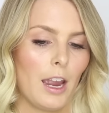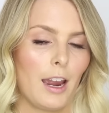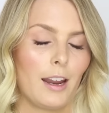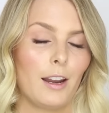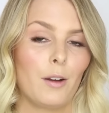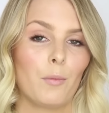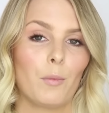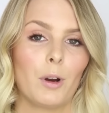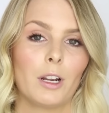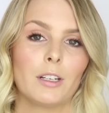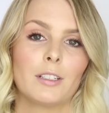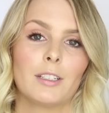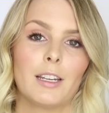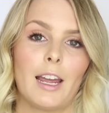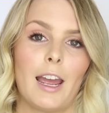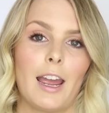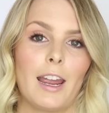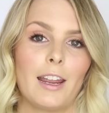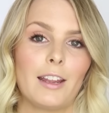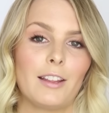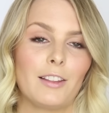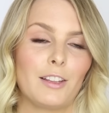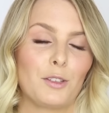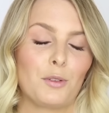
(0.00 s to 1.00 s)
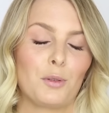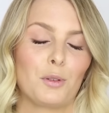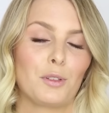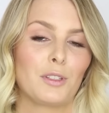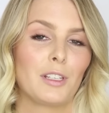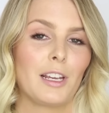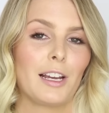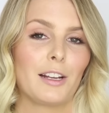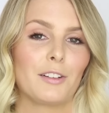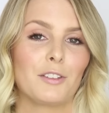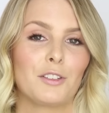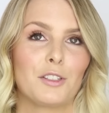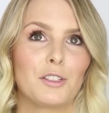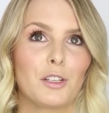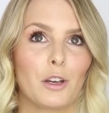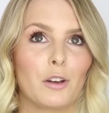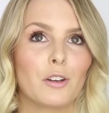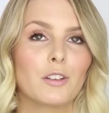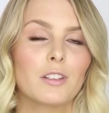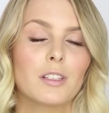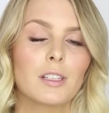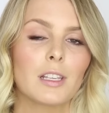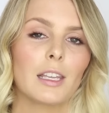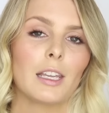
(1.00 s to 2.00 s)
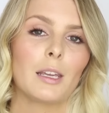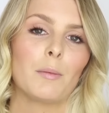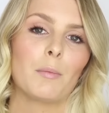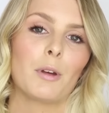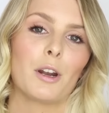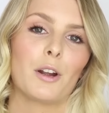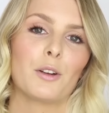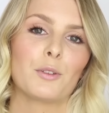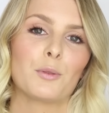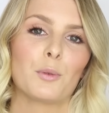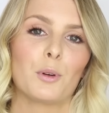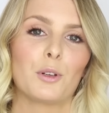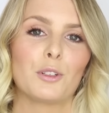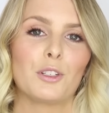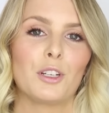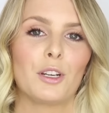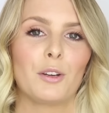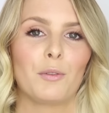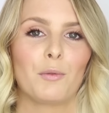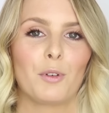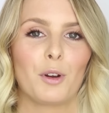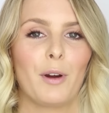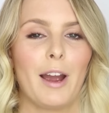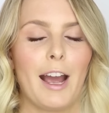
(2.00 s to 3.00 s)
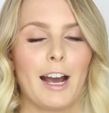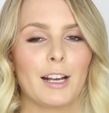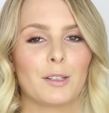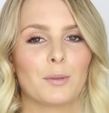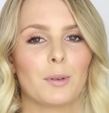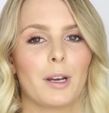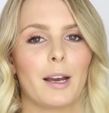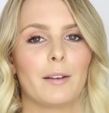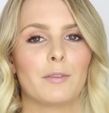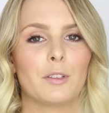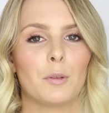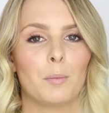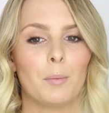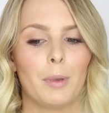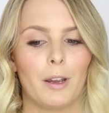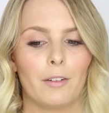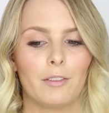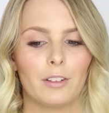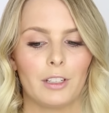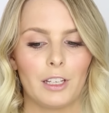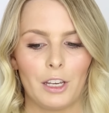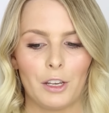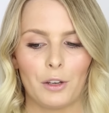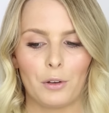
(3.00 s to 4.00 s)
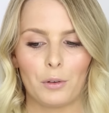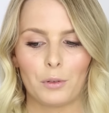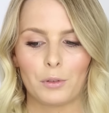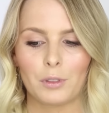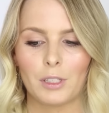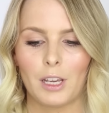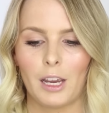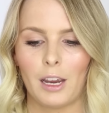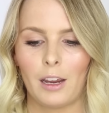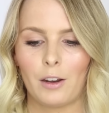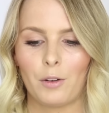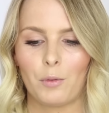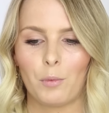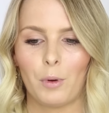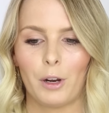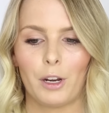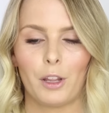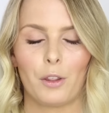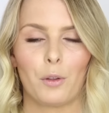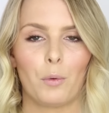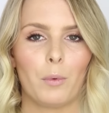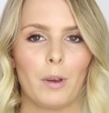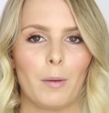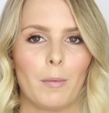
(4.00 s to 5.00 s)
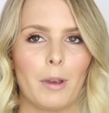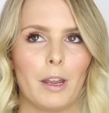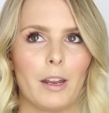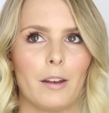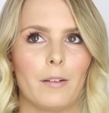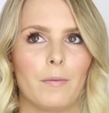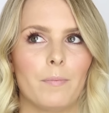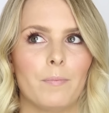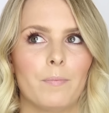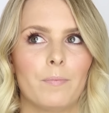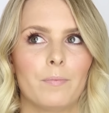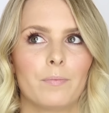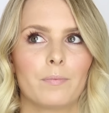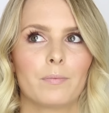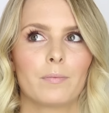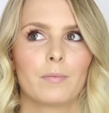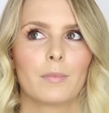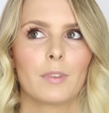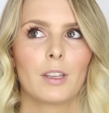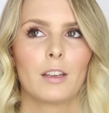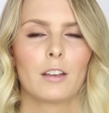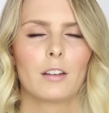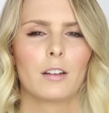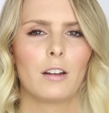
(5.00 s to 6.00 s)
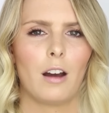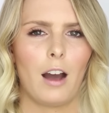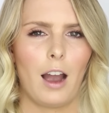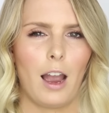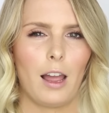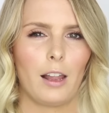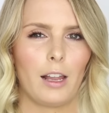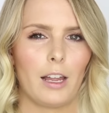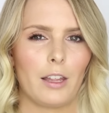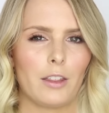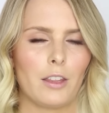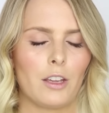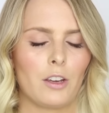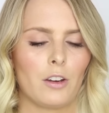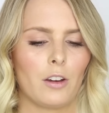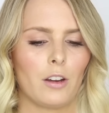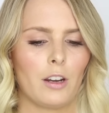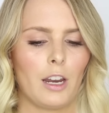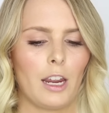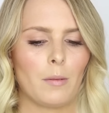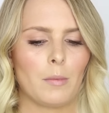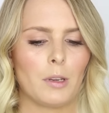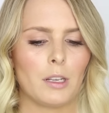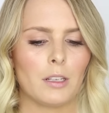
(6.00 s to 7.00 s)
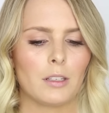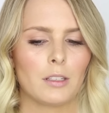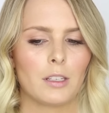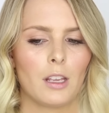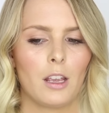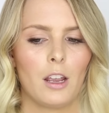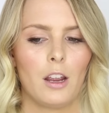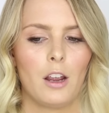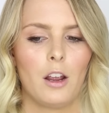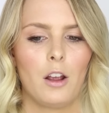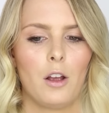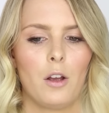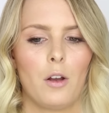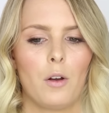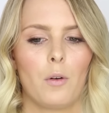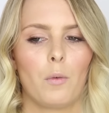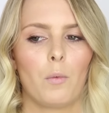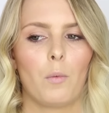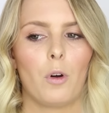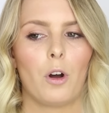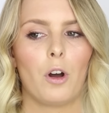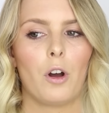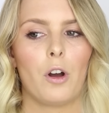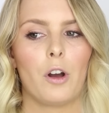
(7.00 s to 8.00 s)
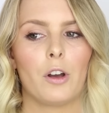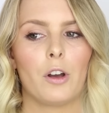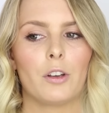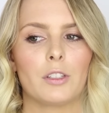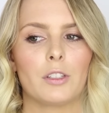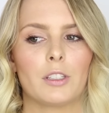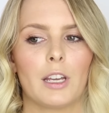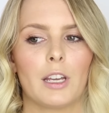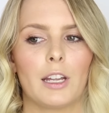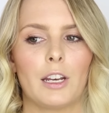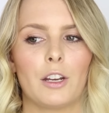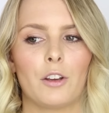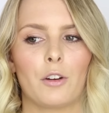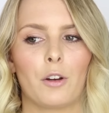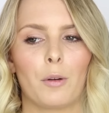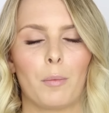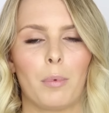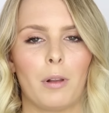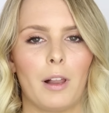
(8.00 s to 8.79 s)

And then one day, this will sound so silly, but I was watching Real Housewives of Beverly Hills, and one of the women, Kyle, I think her name is, was getting on a